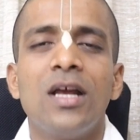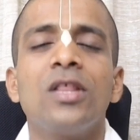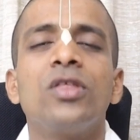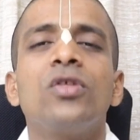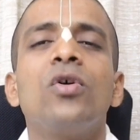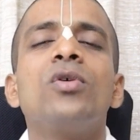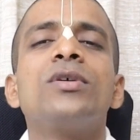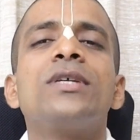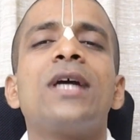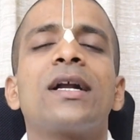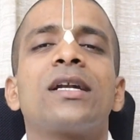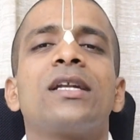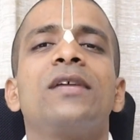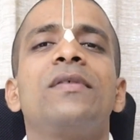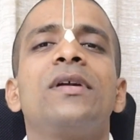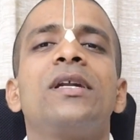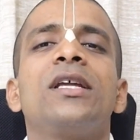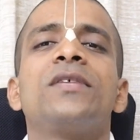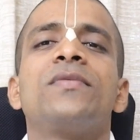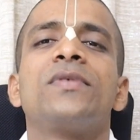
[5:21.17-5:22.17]
those
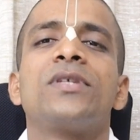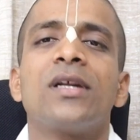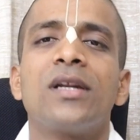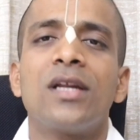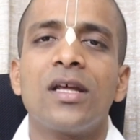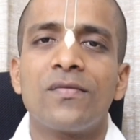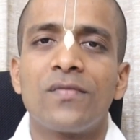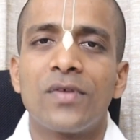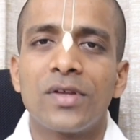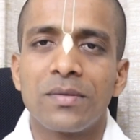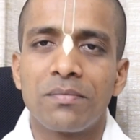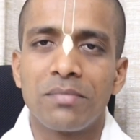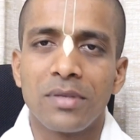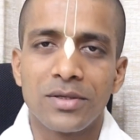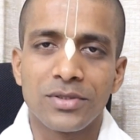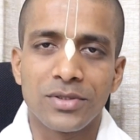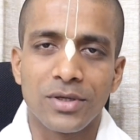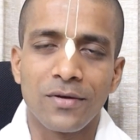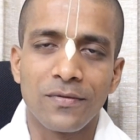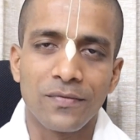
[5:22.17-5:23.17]
activities which are done for the
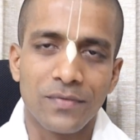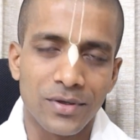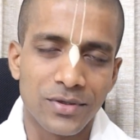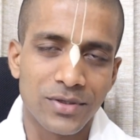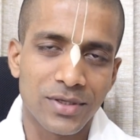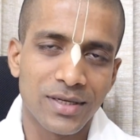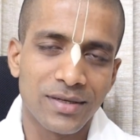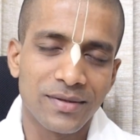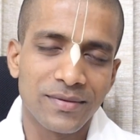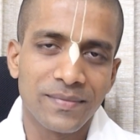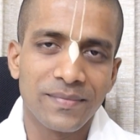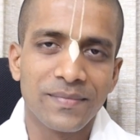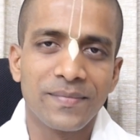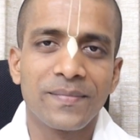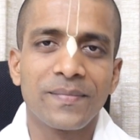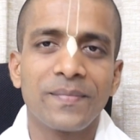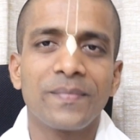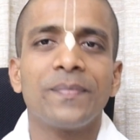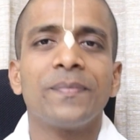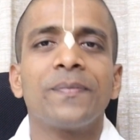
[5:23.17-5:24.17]
pleasure of Krishna.
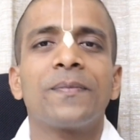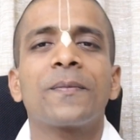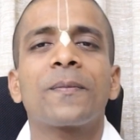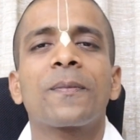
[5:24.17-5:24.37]
Hmm.